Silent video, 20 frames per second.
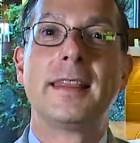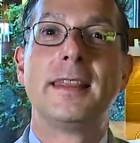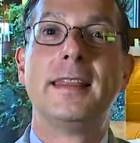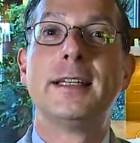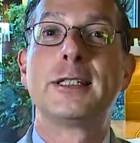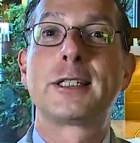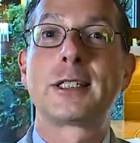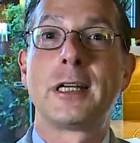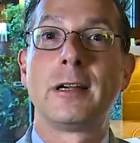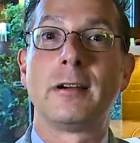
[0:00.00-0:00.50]

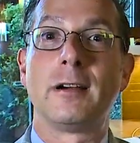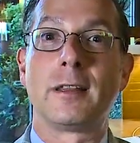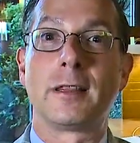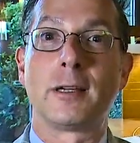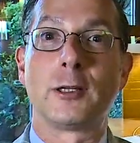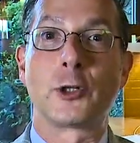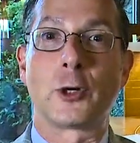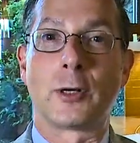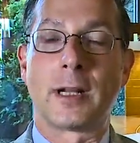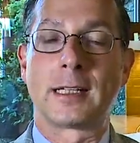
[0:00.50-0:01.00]
This year at
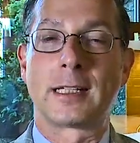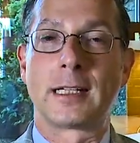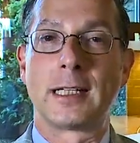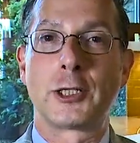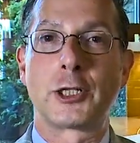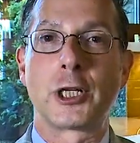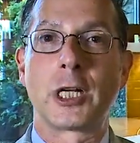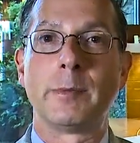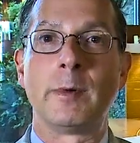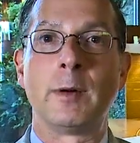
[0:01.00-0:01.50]
the Giornate
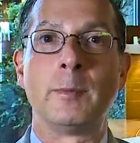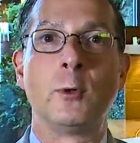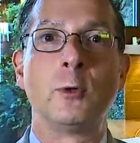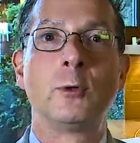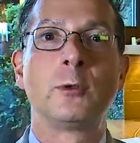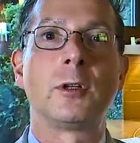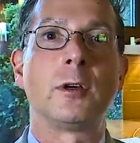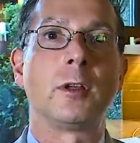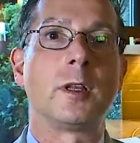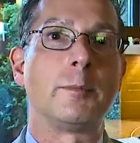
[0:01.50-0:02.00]
del Cinema
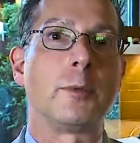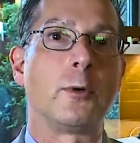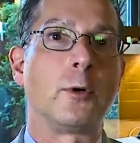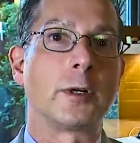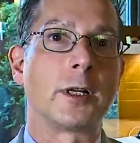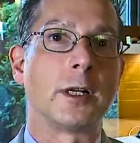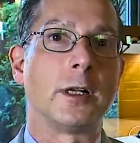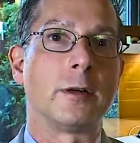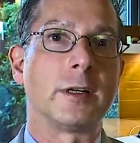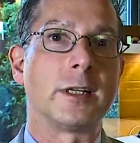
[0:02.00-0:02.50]
Muto, the
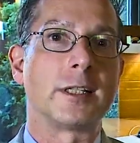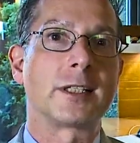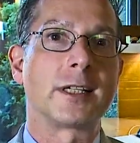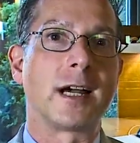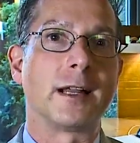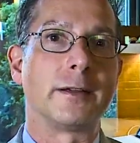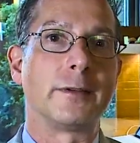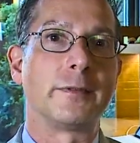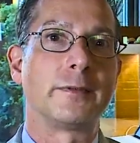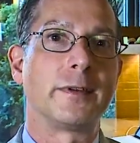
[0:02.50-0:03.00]
Pordenone
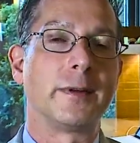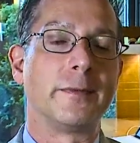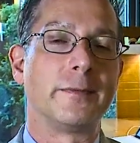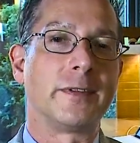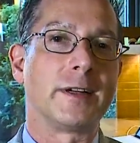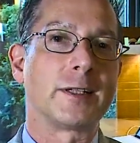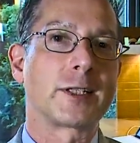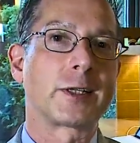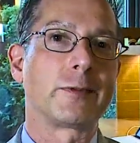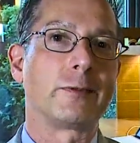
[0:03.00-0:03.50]
Silent Film
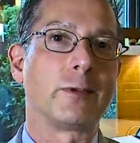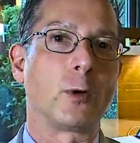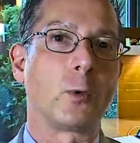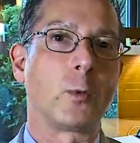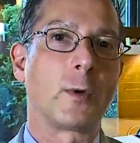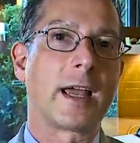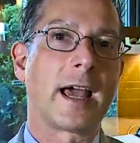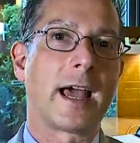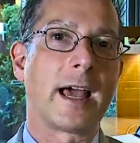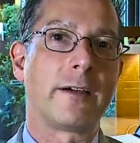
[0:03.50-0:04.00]
Festival,
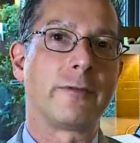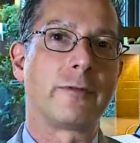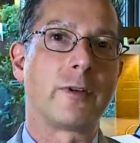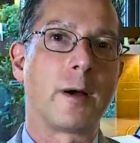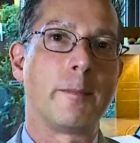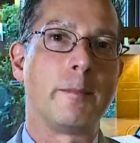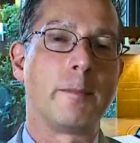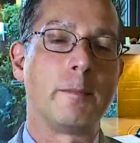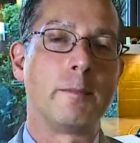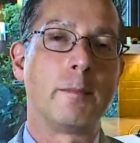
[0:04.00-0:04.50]
we
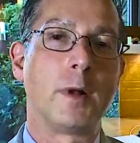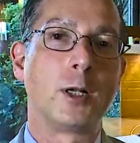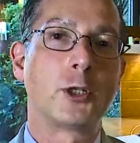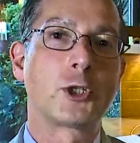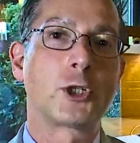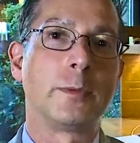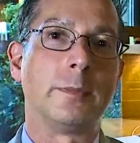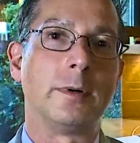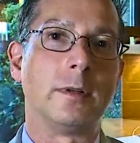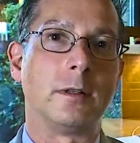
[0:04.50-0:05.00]
have
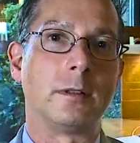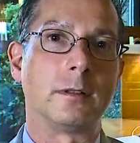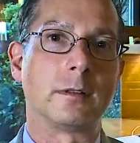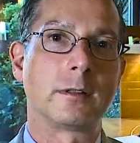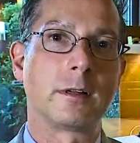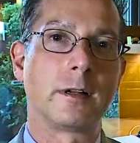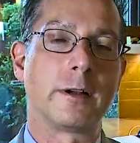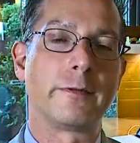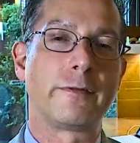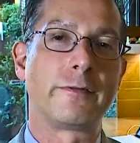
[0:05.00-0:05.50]
multiple
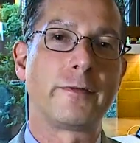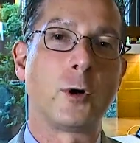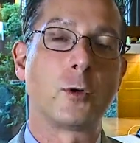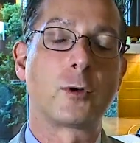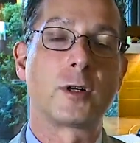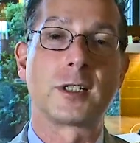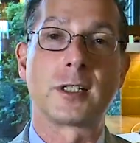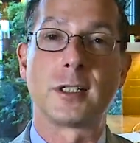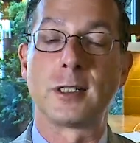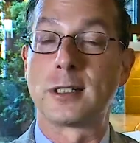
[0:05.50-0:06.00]

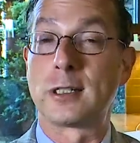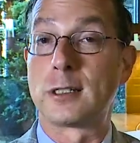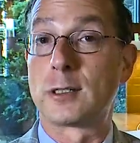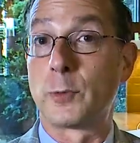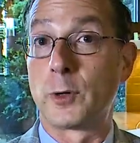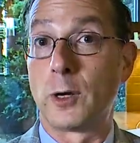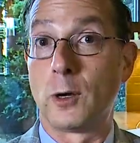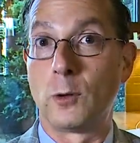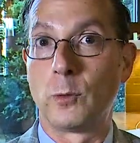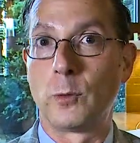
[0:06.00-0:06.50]
focuses,
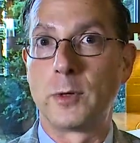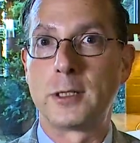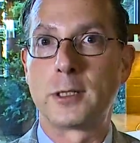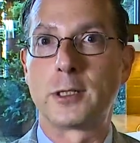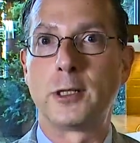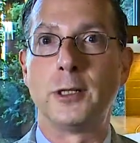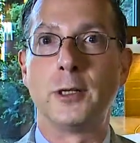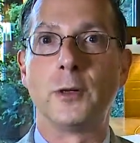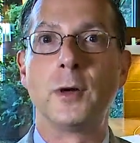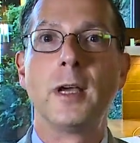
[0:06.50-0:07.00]
as we
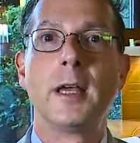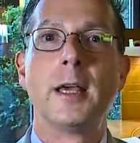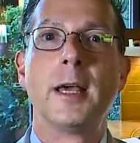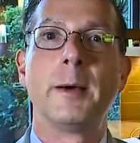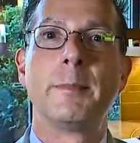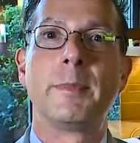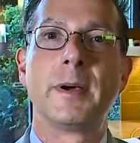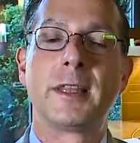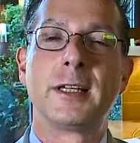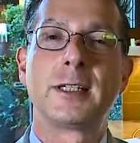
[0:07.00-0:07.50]
always do.
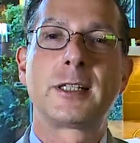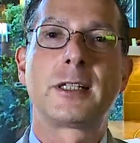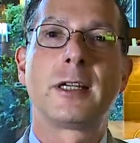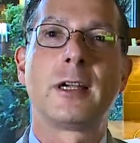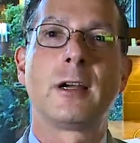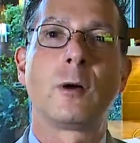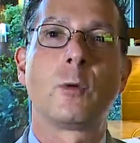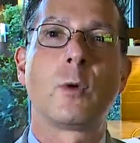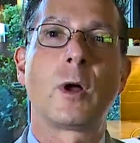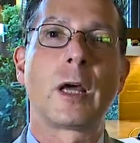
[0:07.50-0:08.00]
But this
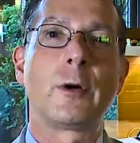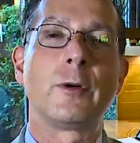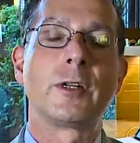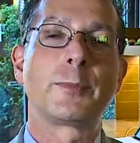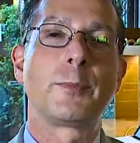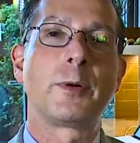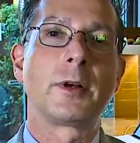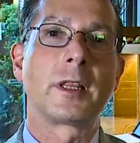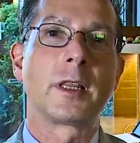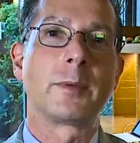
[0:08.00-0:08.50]
year, while I
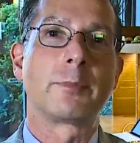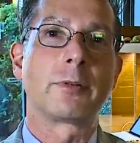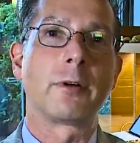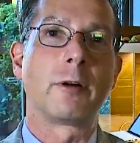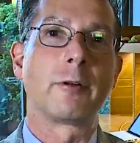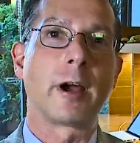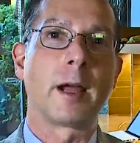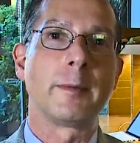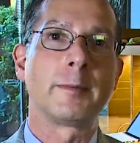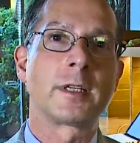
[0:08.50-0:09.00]
was putting the
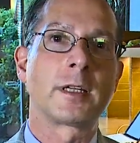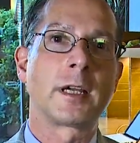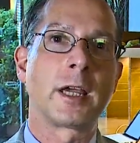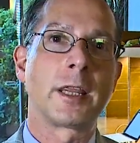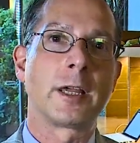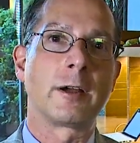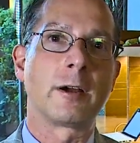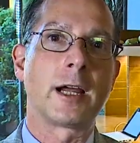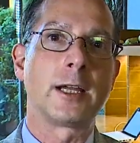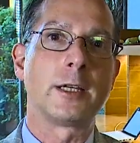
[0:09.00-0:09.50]
program
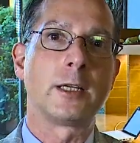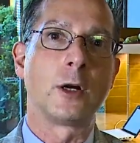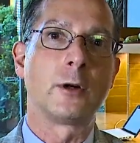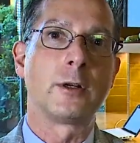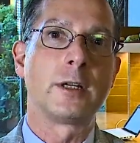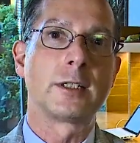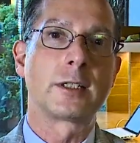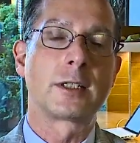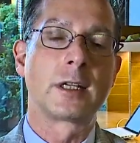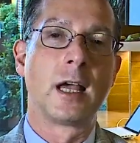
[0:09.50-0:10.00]
together, I
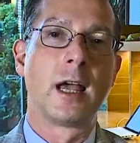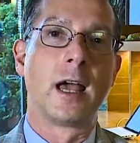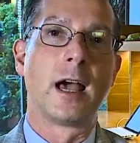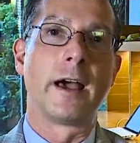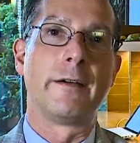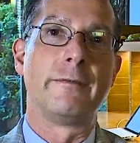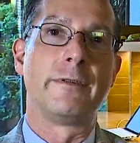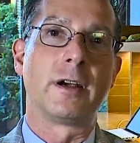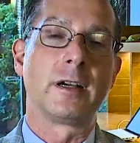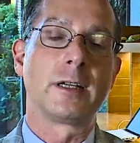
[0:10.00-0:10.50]
noticed
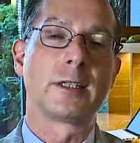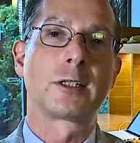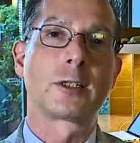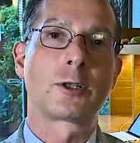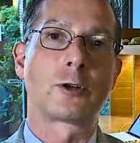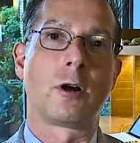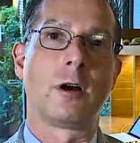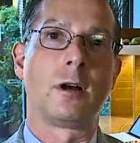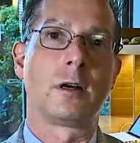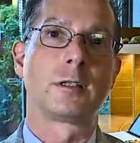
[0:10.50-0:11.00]
a very
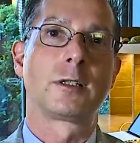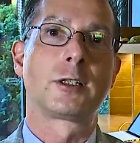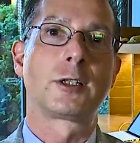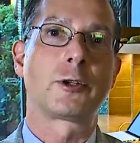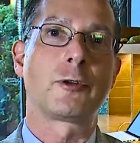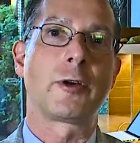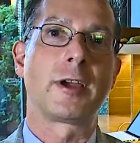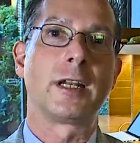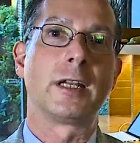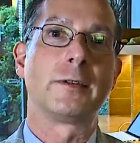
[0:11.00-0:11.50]
strong
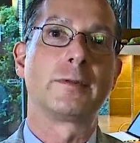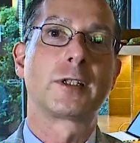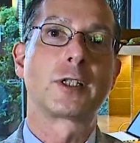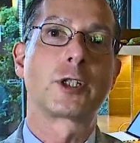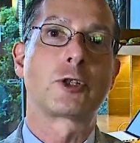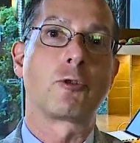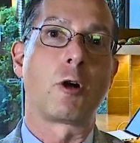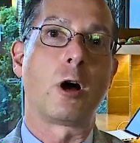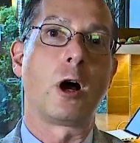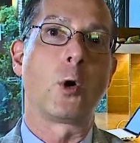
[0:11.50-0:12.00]
strain of
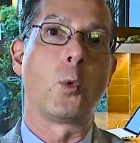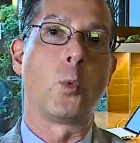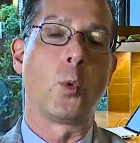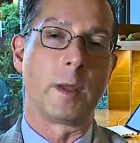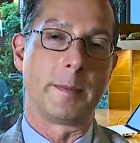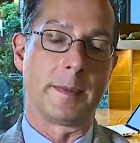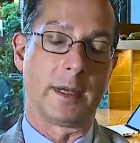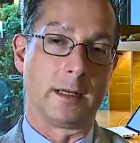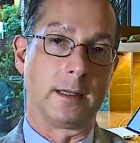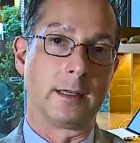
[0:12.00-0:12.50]
strong
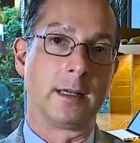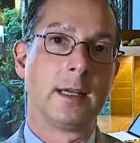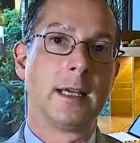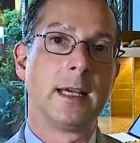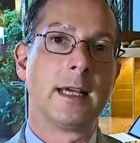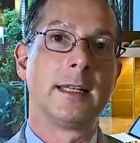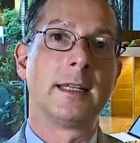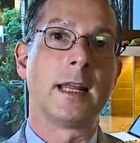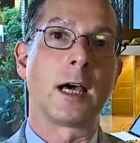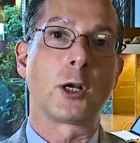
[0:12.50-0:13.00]
women.
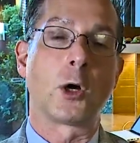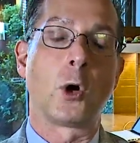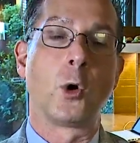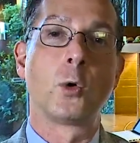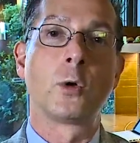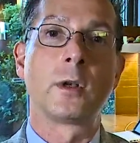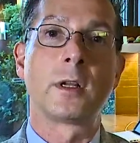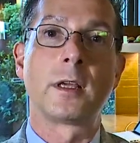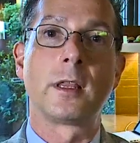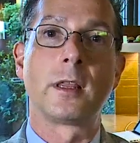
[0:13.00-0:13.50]
Not
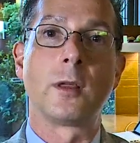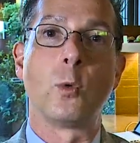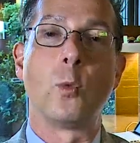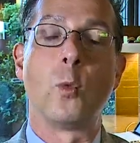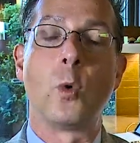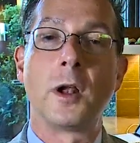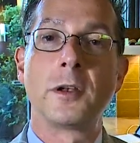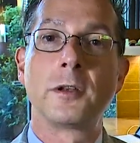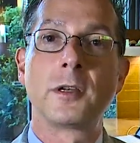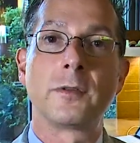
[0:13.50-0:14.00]
only the
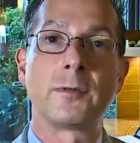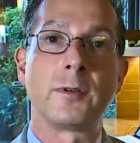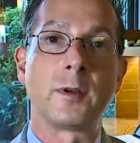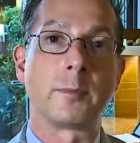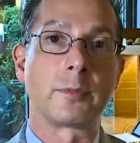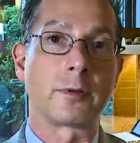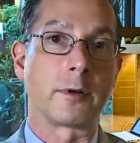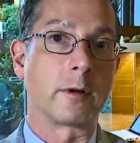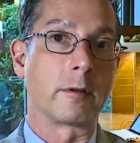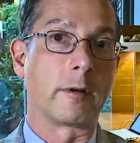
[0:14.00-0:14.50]
wonderful
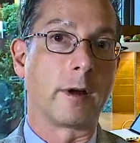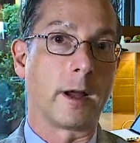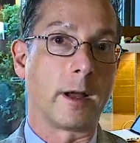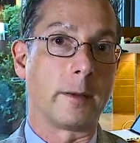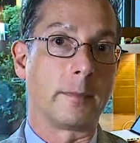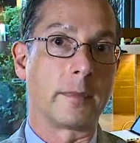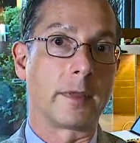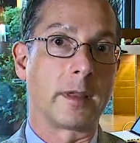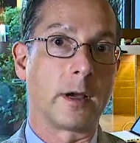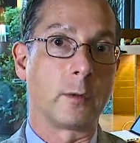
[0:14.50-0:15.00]

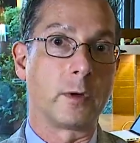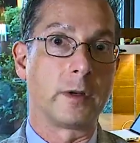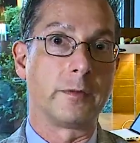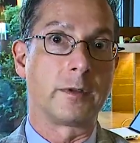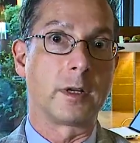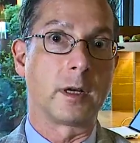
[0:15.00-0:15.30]
program that we've